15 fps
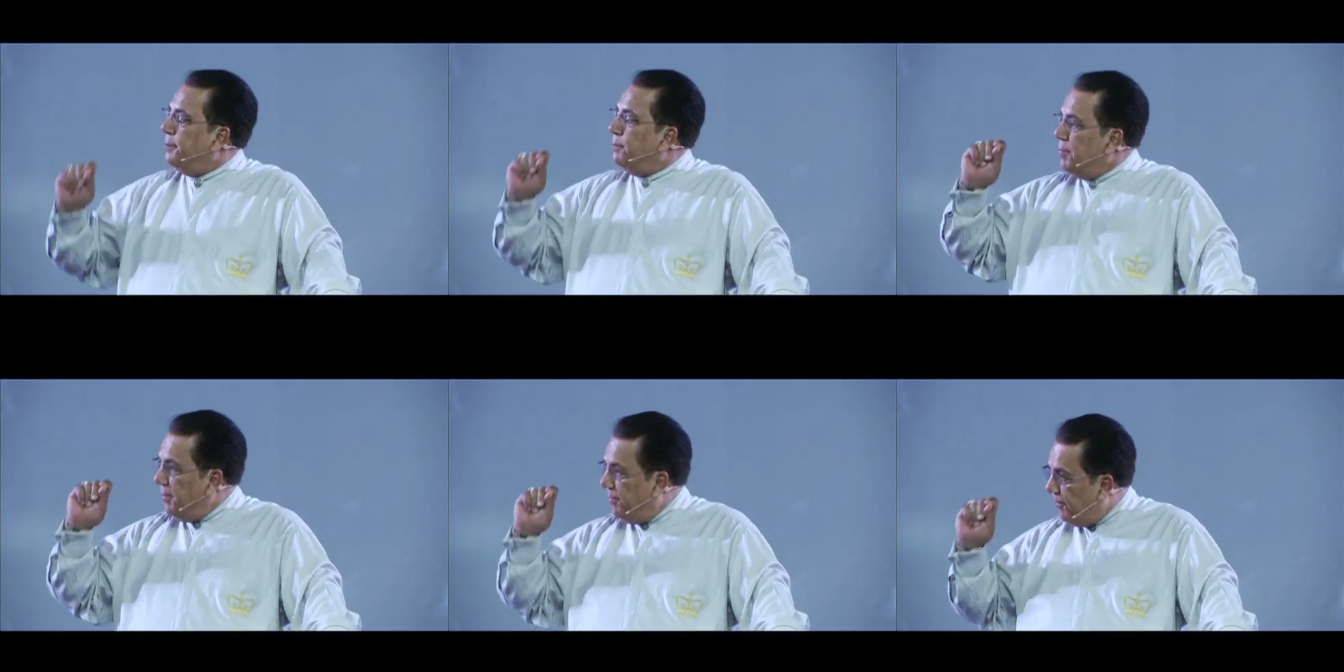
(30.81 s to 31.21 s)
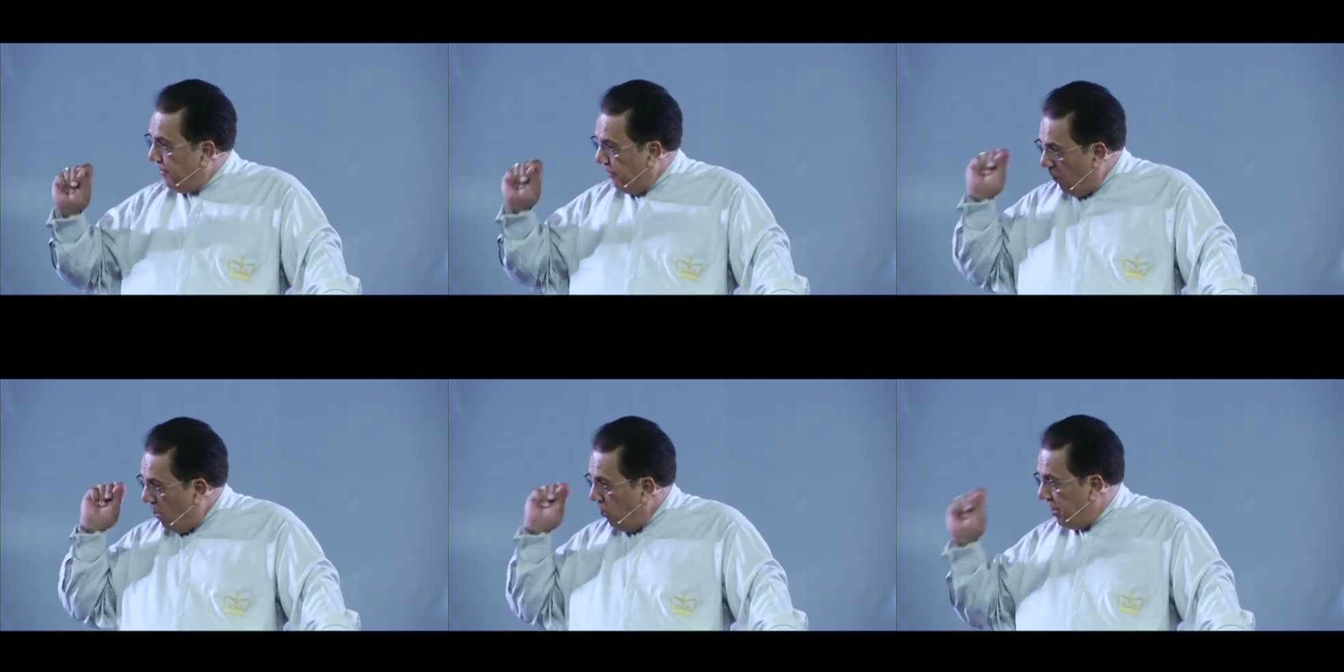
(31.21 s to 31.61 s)

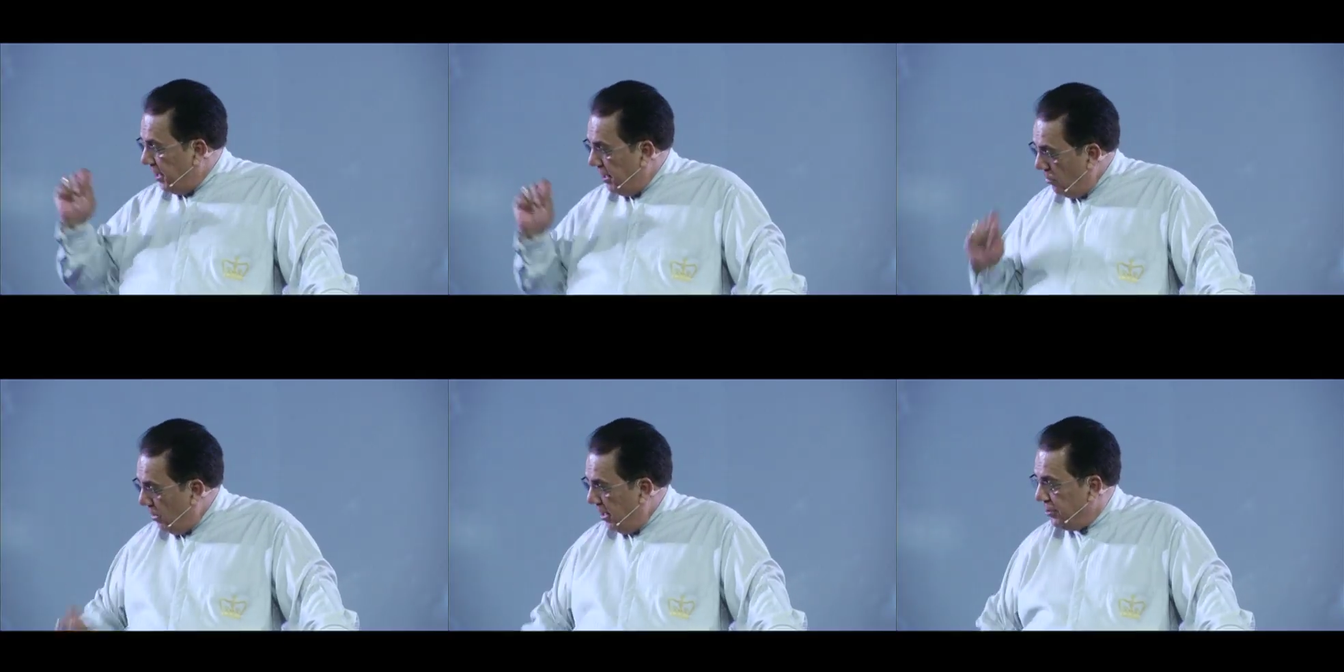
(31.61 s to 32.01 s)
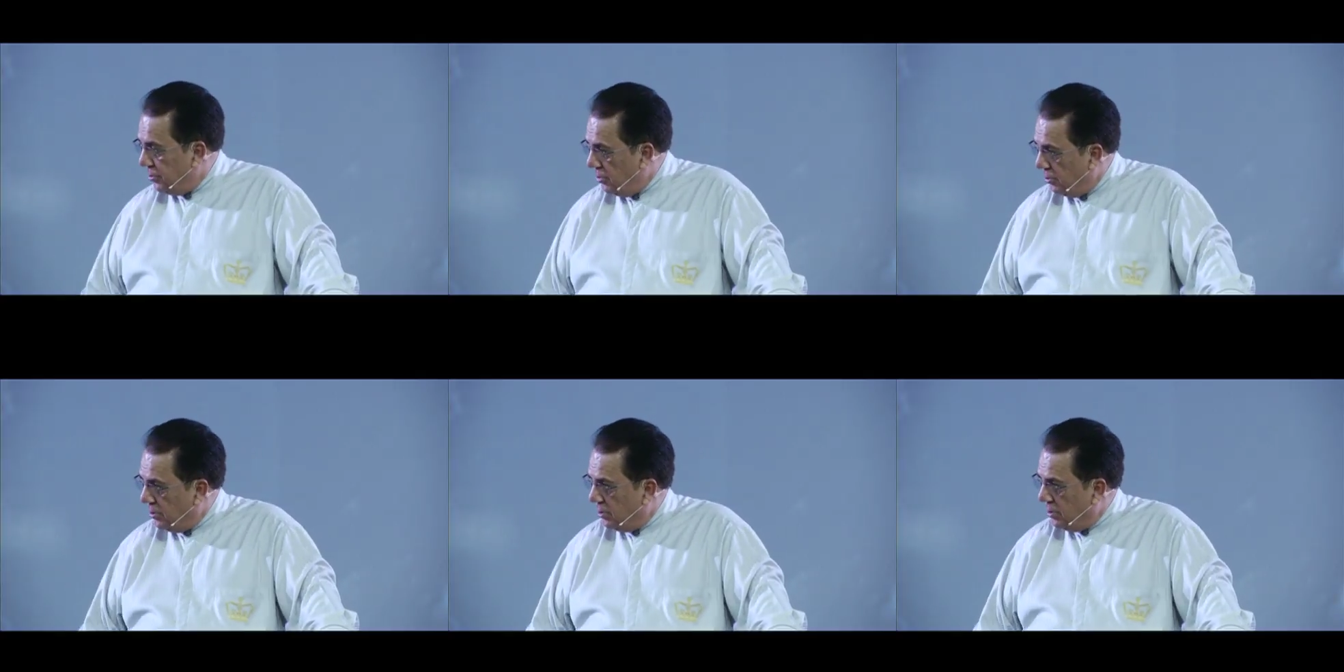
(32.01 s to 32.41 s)
before he went
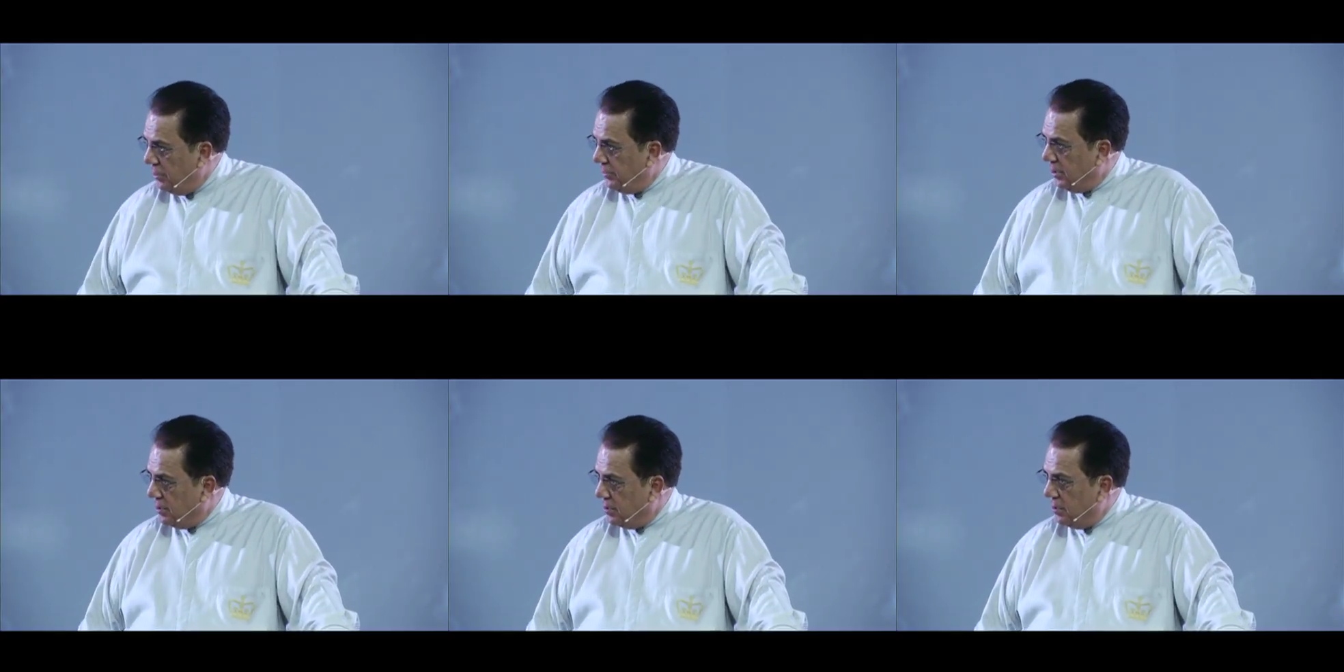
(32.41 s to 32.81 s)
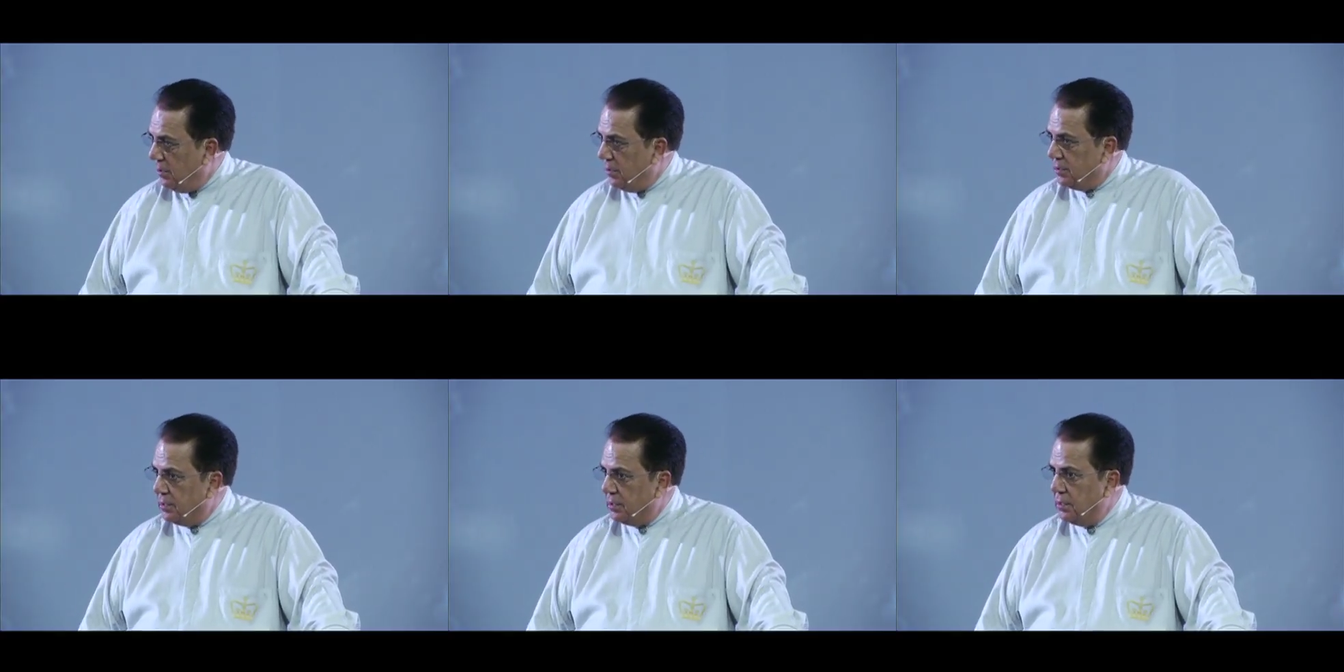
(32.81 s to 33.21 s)
to the
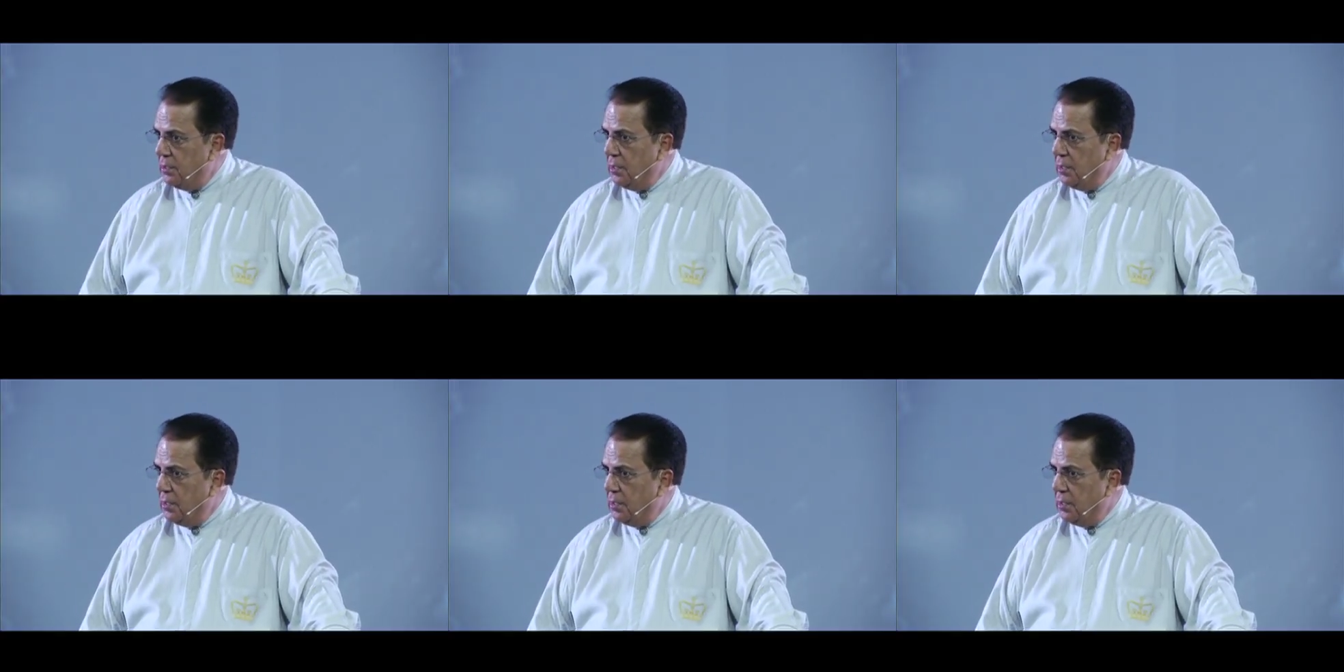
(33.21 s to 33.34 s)
cross